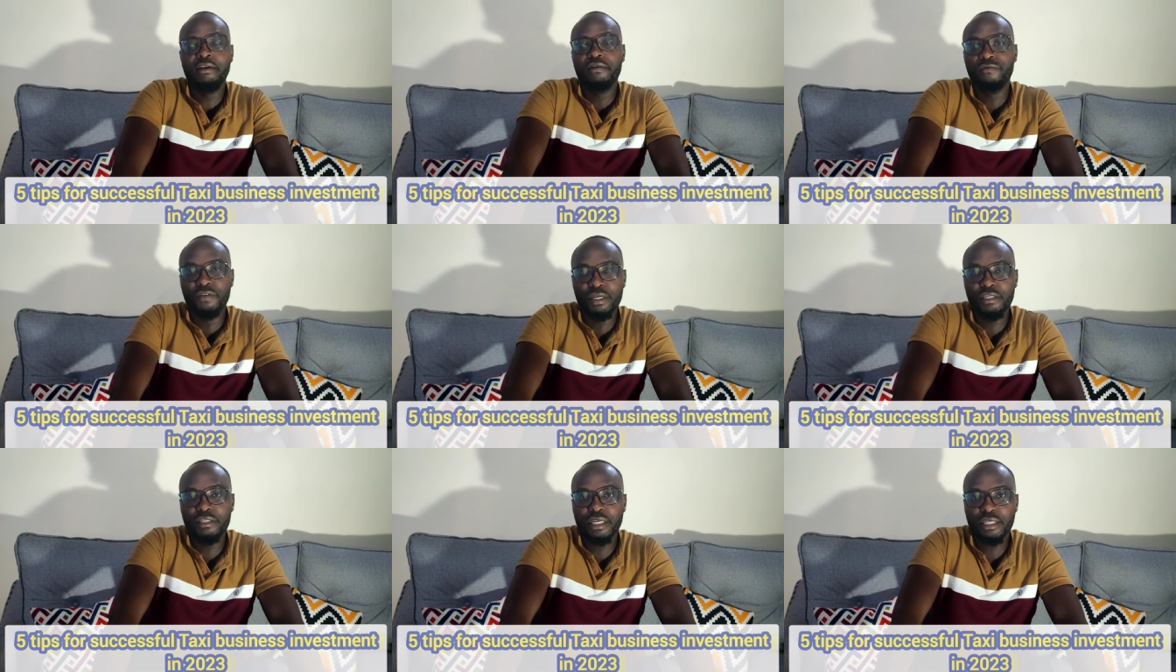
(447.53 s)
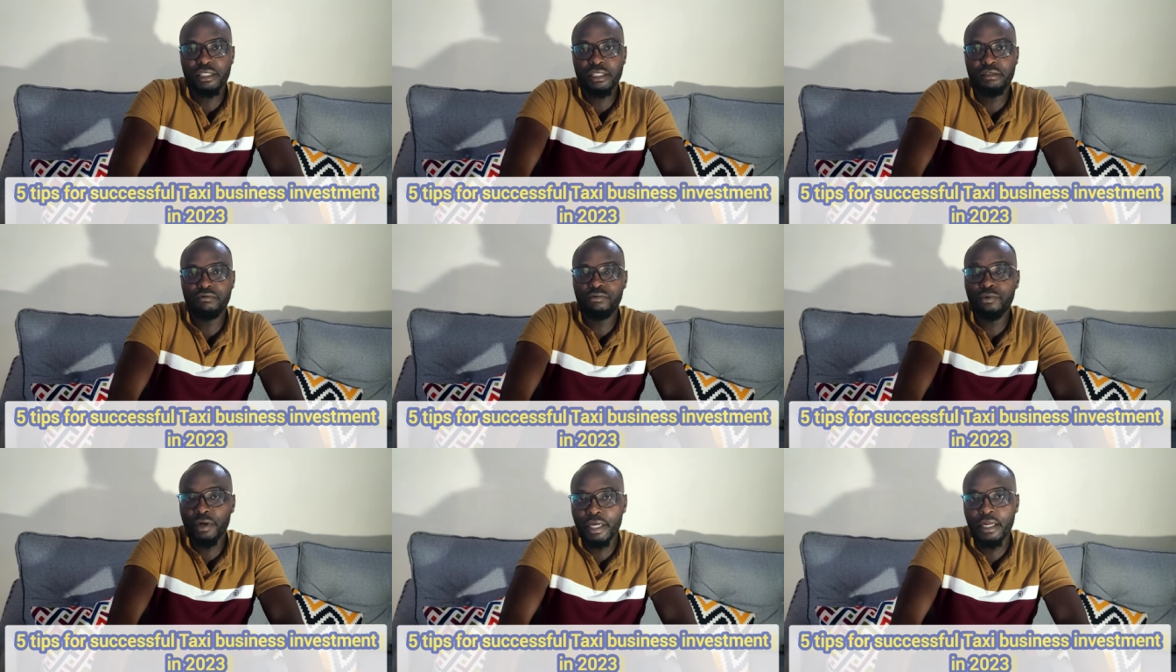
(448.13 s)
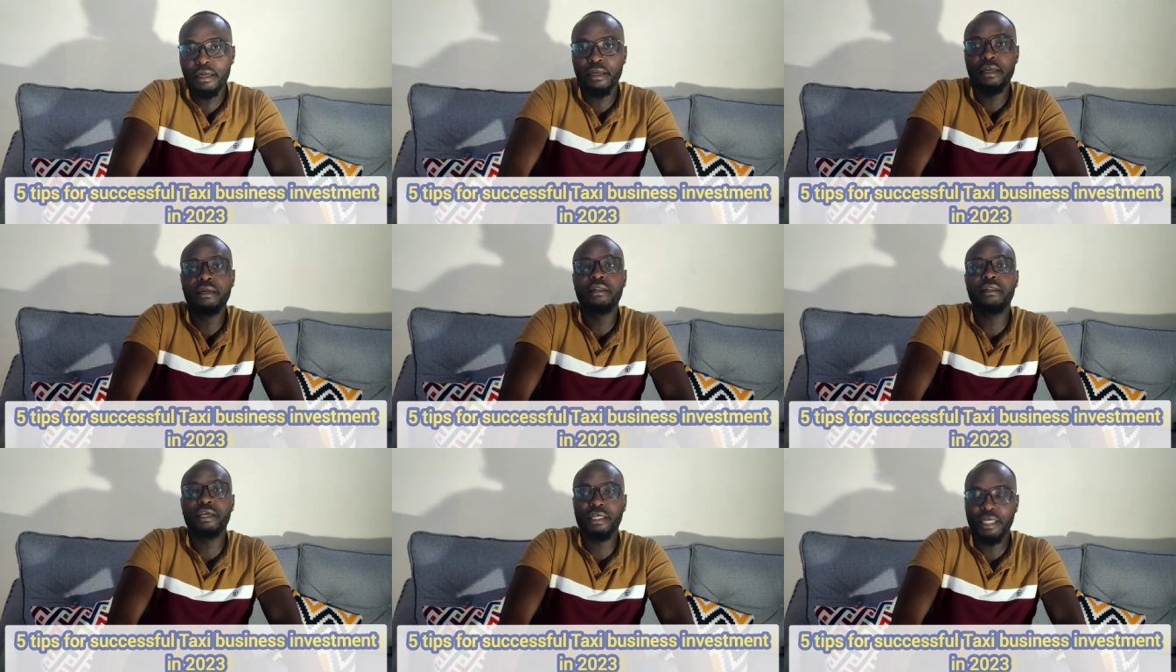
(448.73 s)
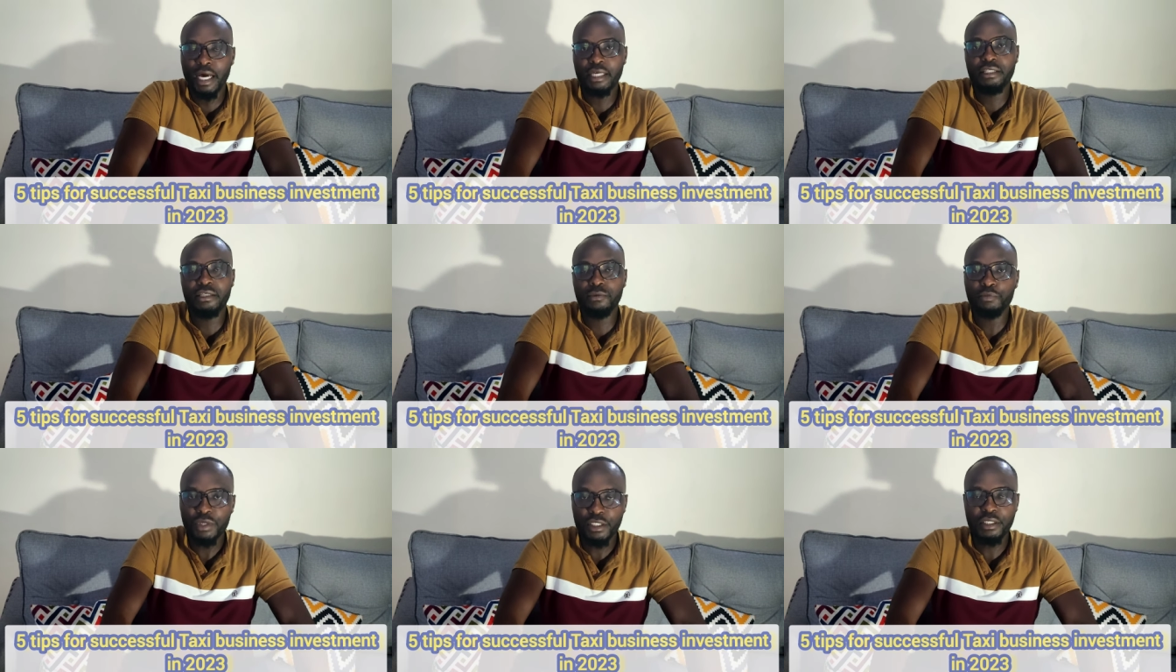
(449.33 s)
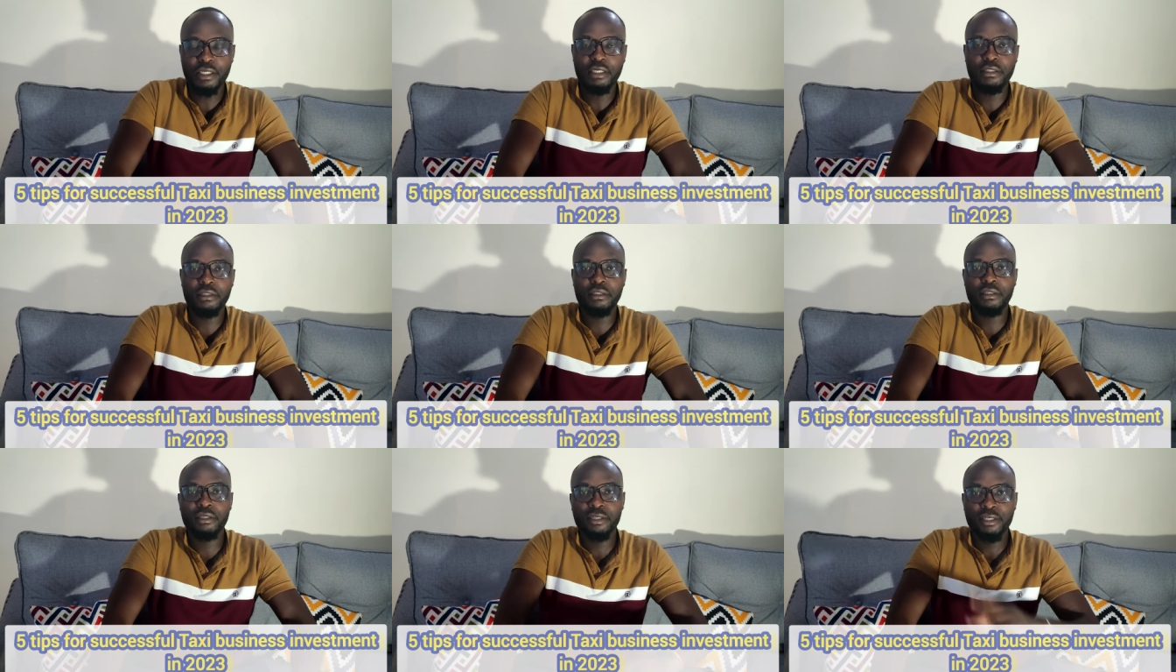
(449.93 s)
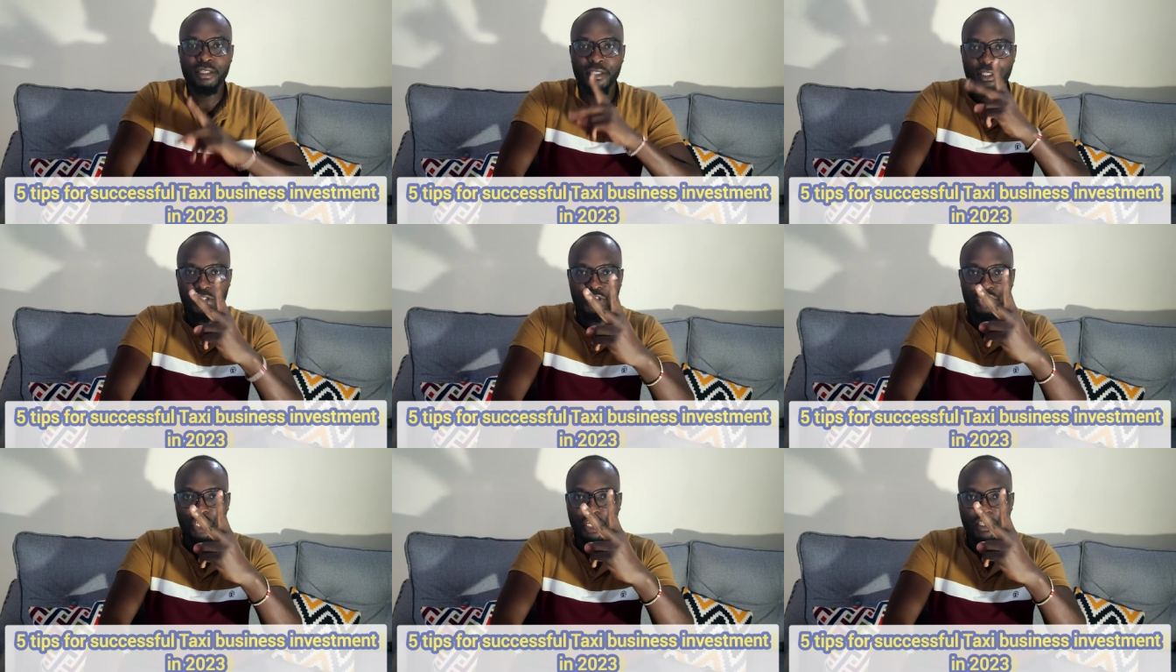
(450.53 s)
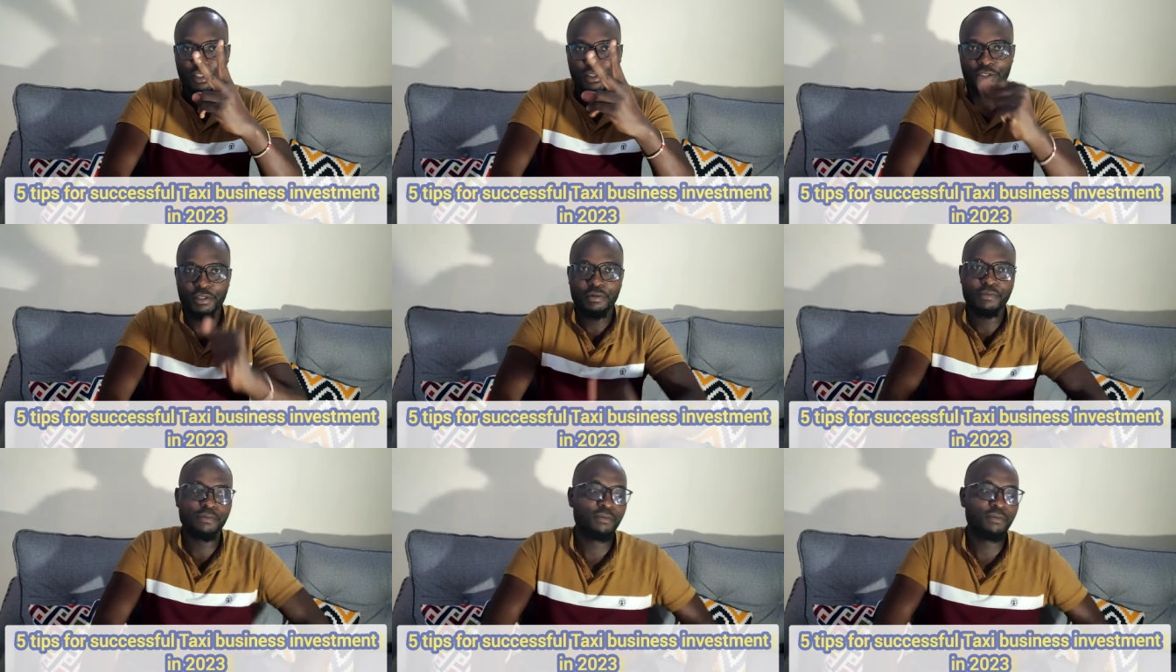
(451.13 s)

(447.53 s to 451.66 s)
Very successful in the taxi business. Cheers.